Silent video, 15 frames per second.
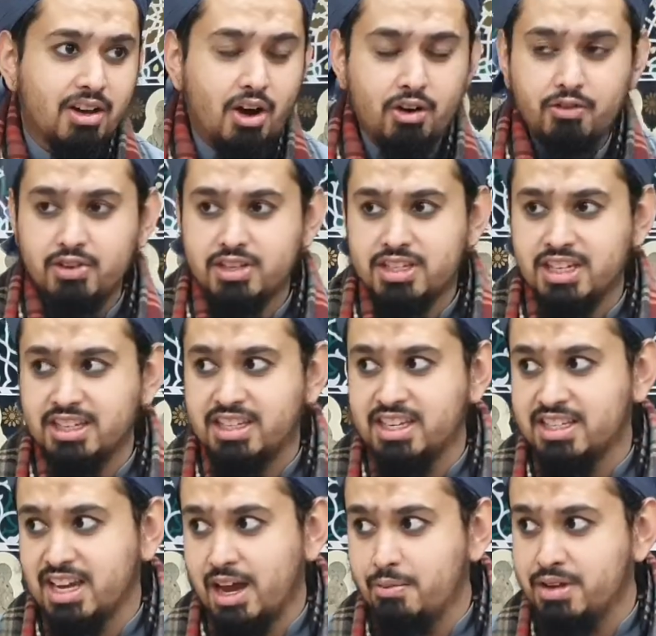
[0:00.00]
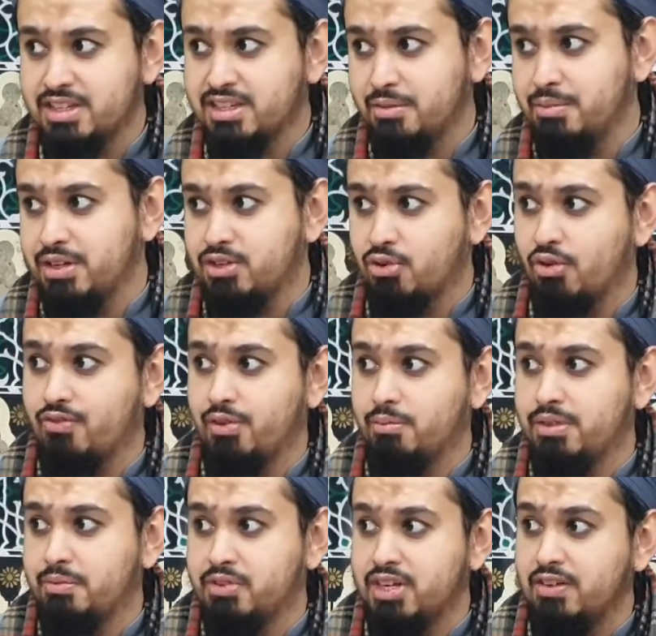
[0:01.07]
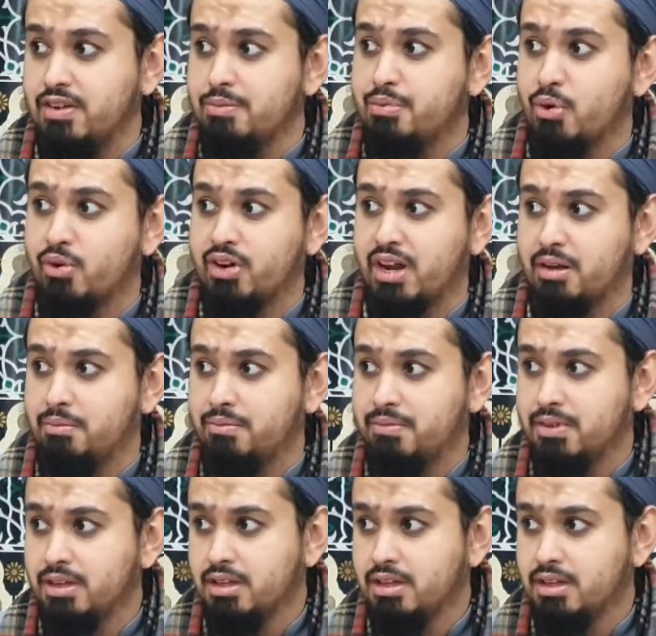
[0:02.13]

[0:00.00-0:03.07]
Obviously, these habits have been taught from the TV program.